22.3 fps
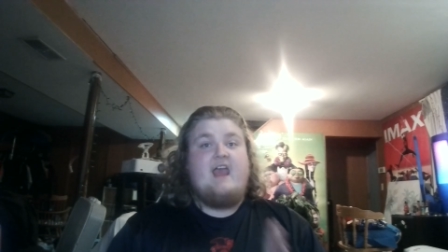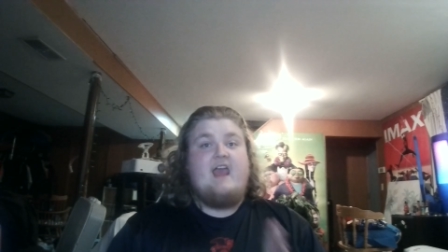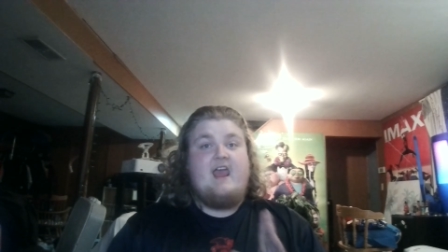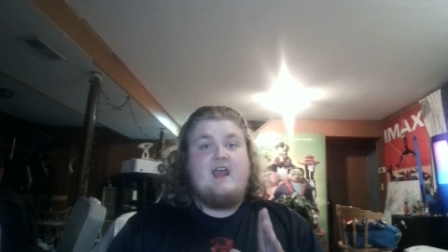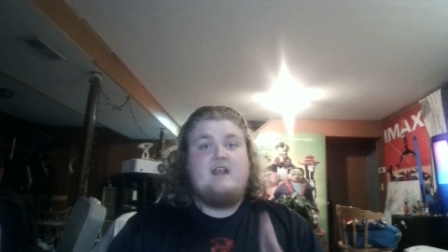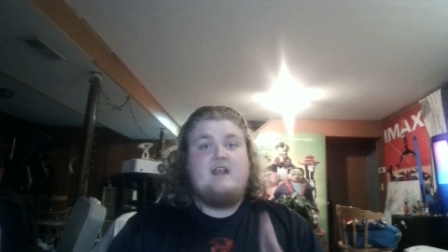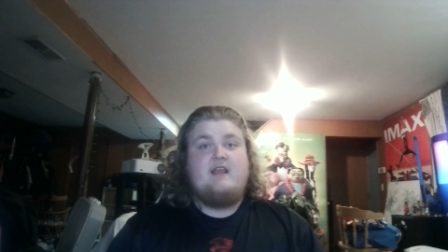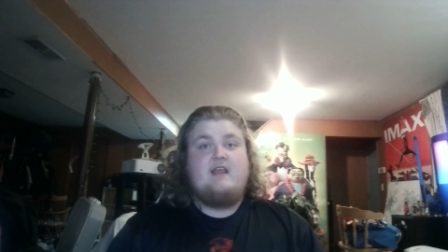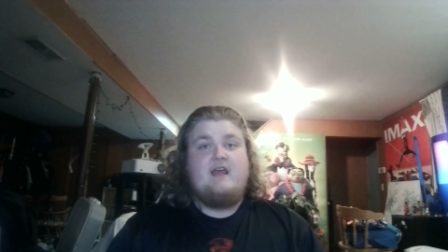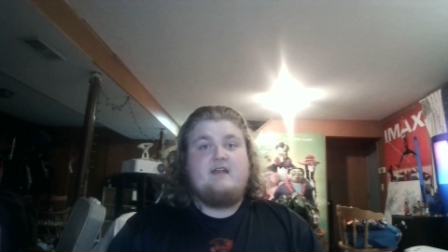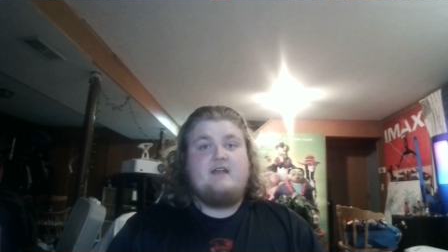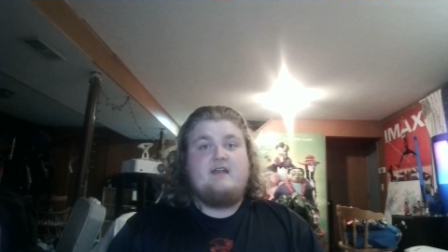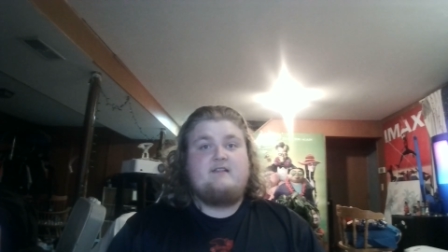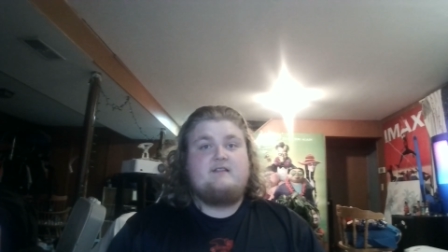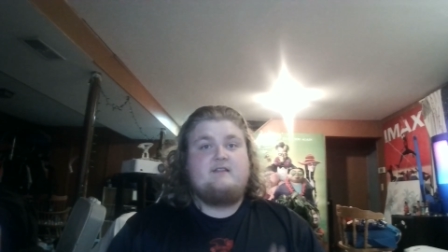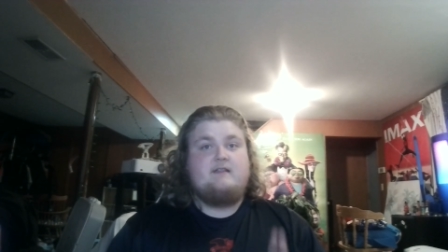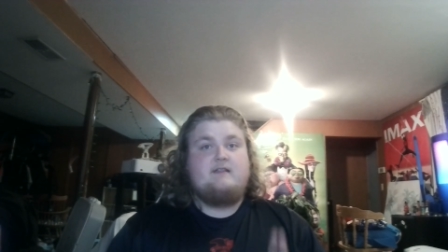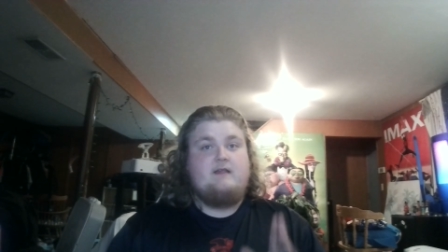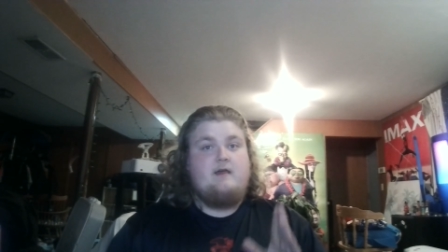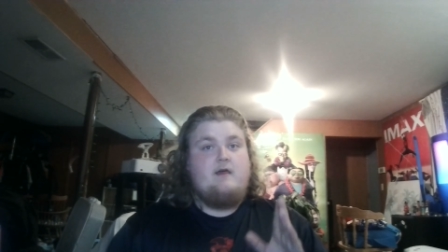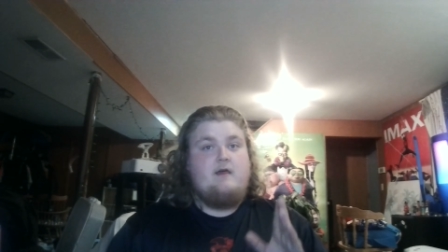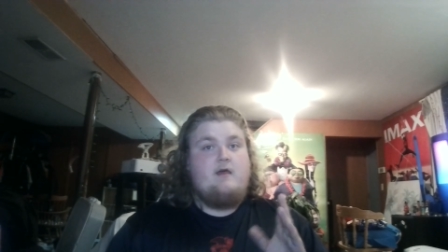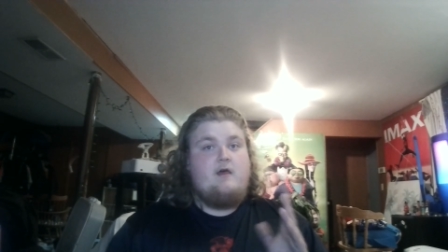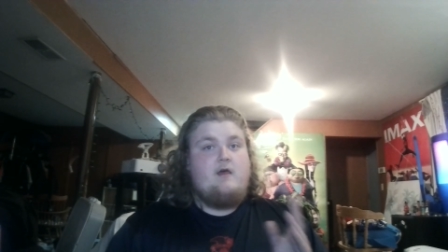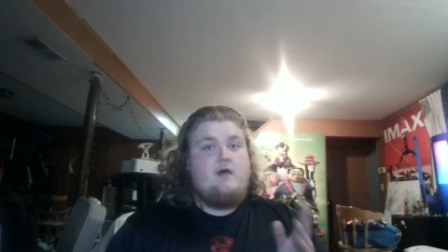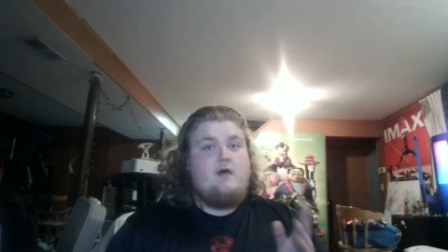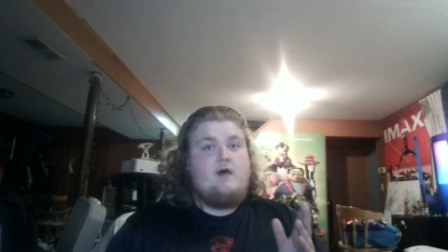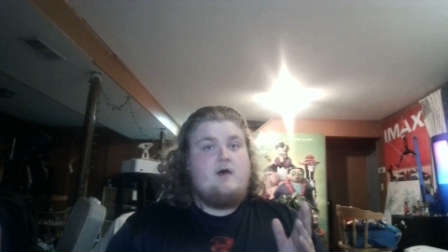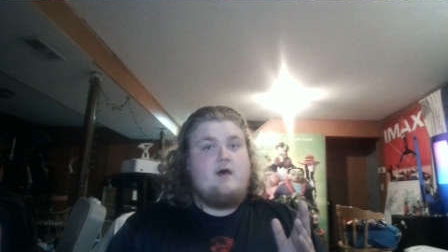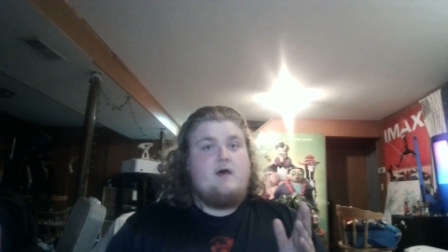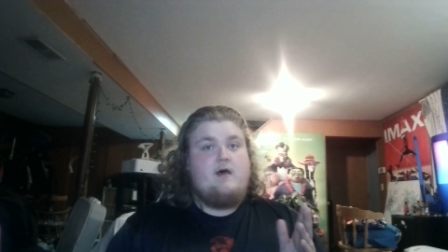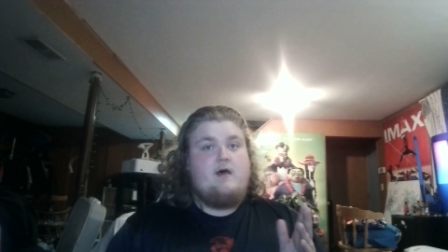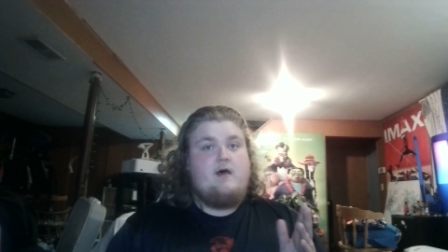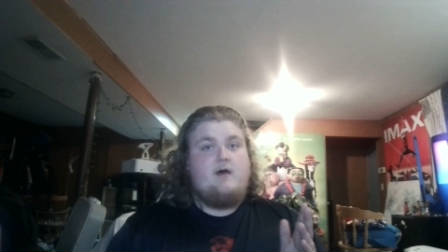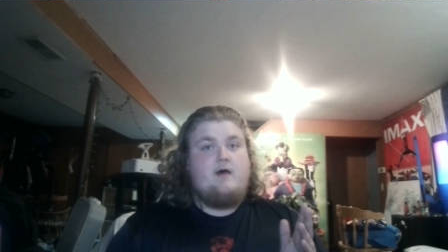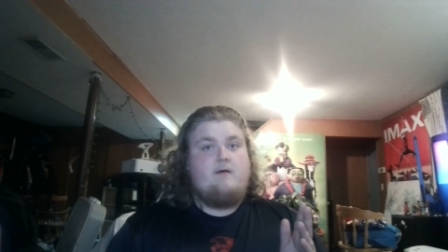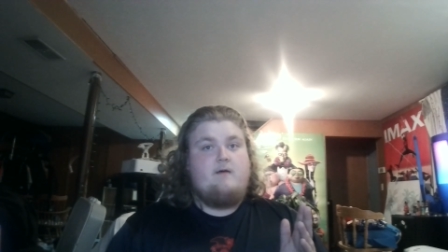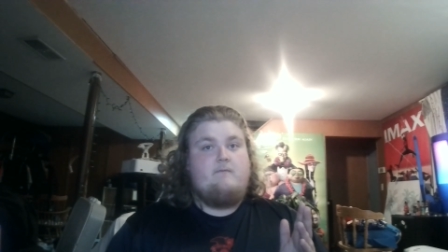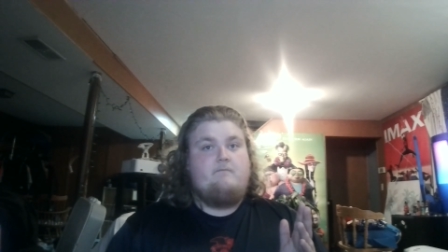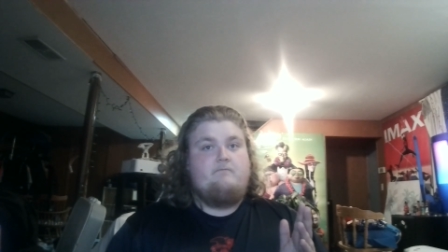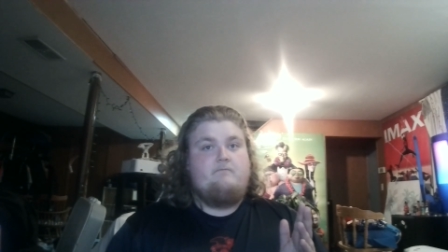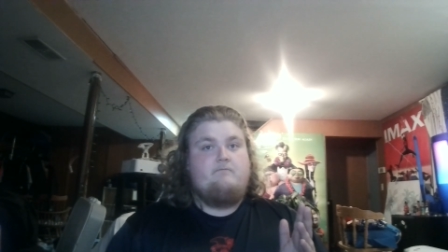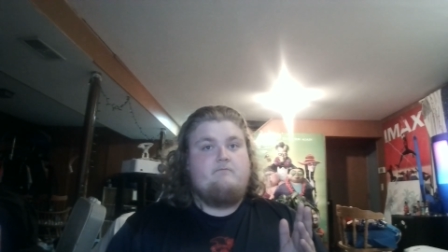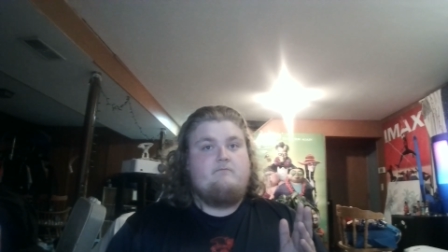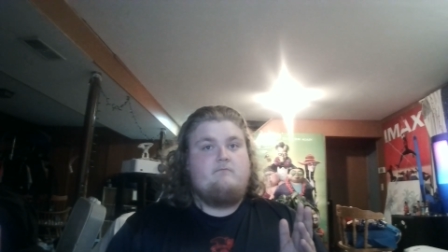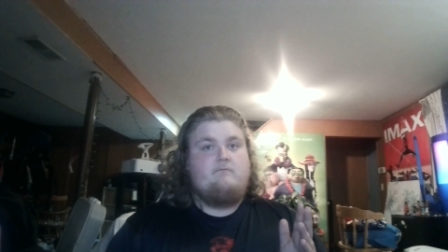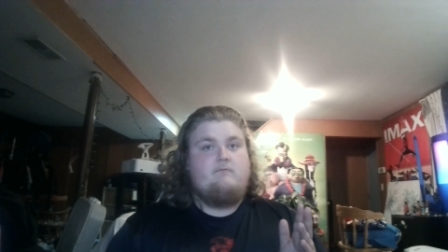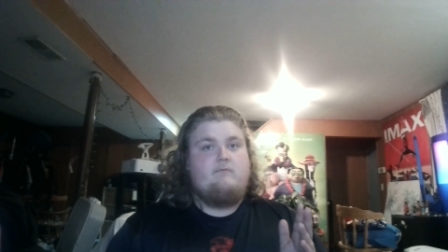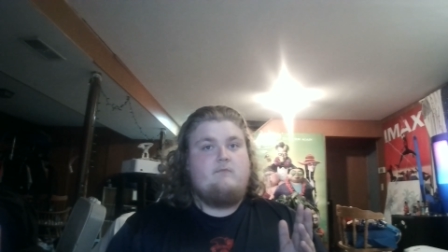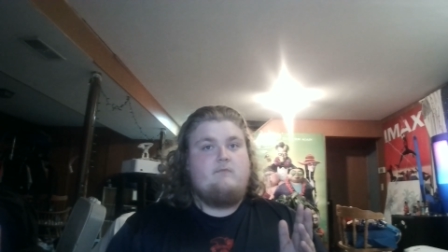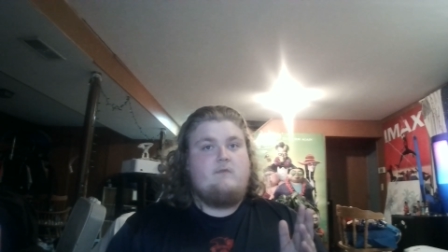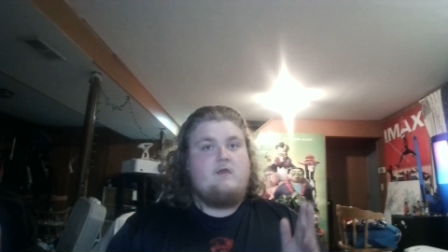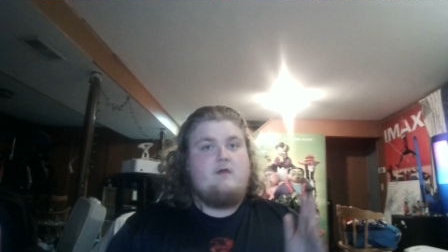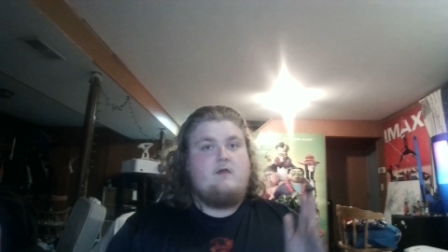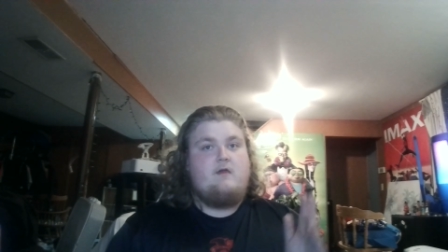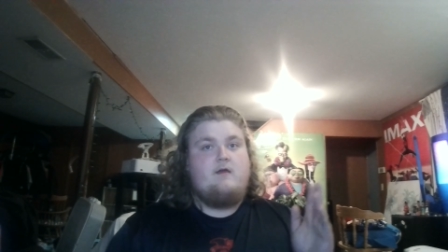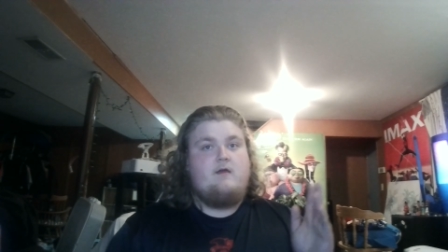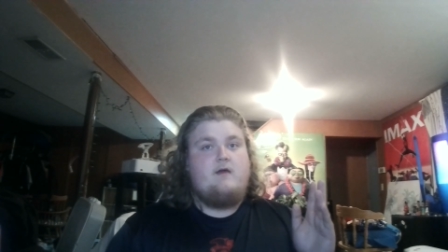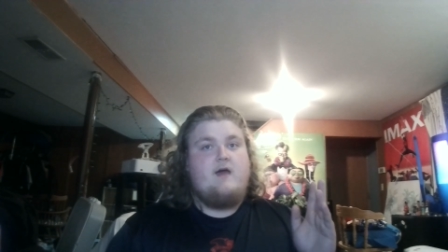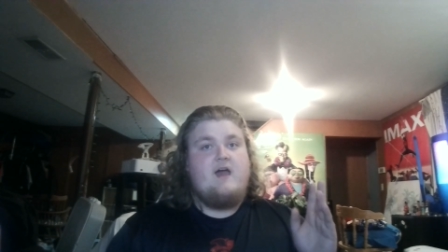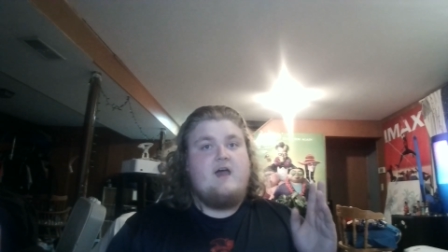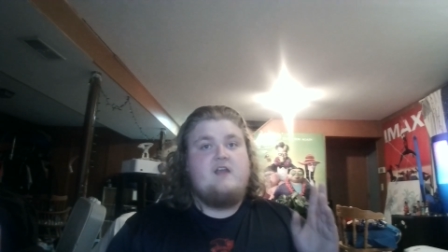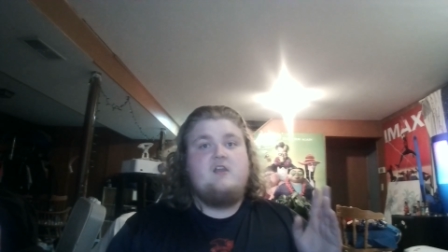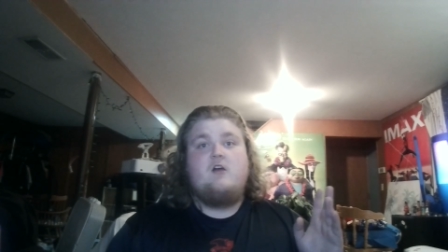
And yes, I